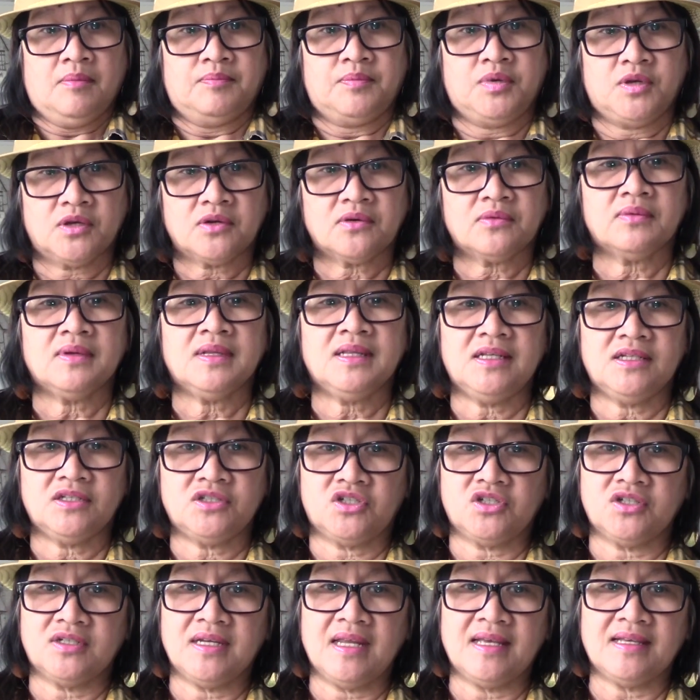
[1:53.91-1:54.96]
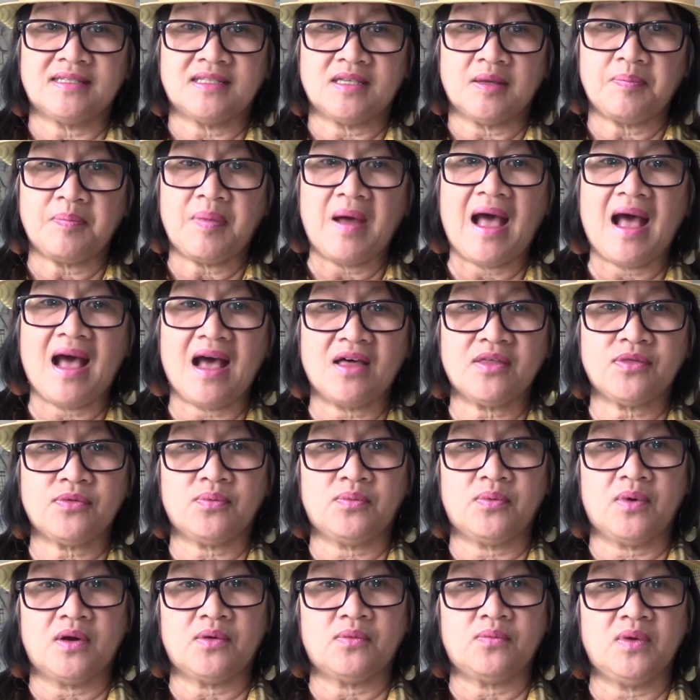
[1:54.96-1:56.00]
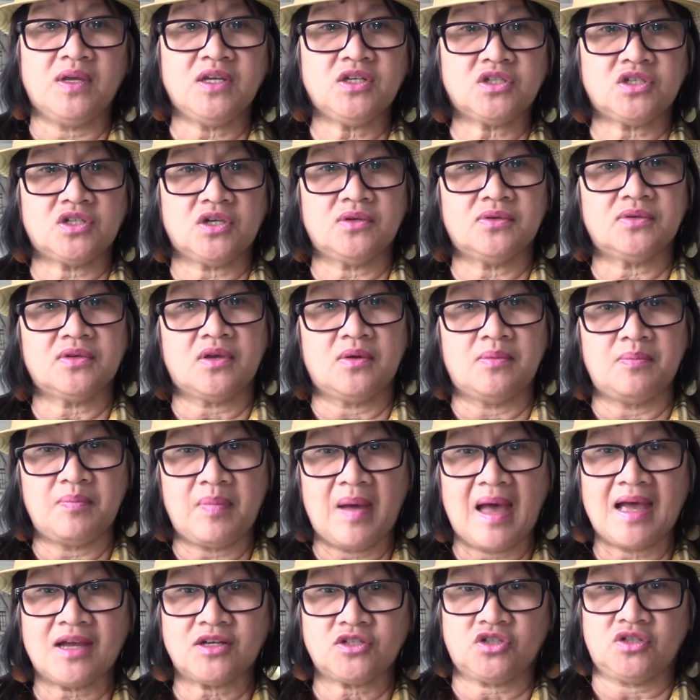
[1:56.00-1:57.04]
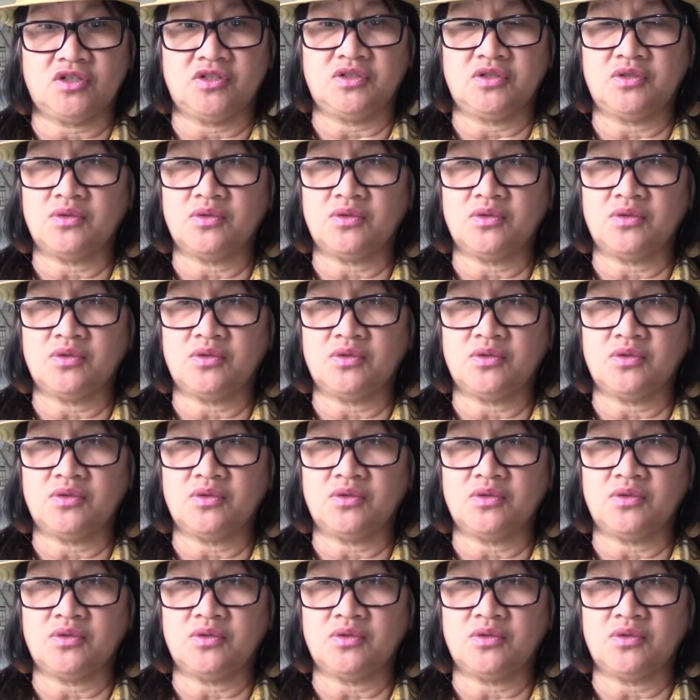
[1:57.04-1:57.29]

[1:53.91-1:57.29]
Pure religion is a path where we show compassion